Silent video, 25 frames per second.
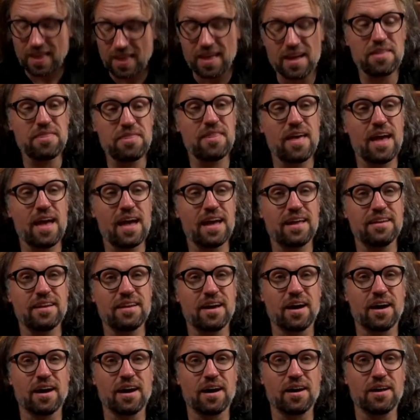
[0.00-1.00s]
and then
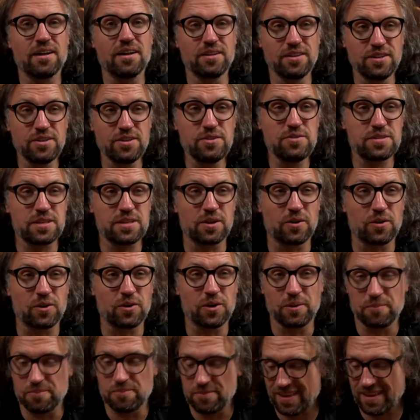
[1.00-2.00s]
lose it
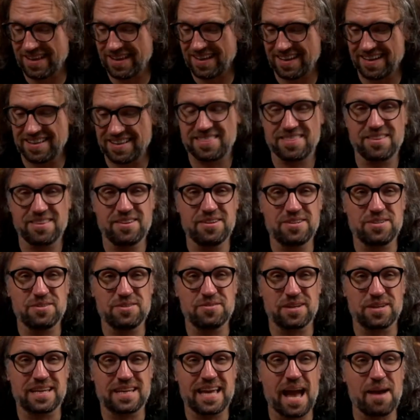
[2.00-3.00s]
all due
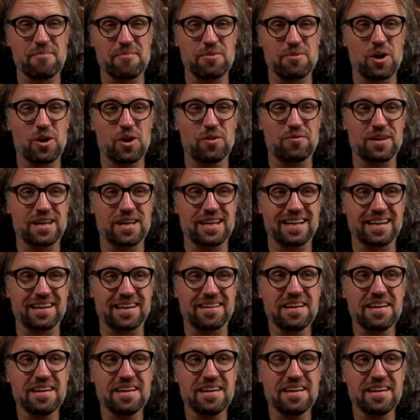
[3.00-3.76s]
to camera overheating.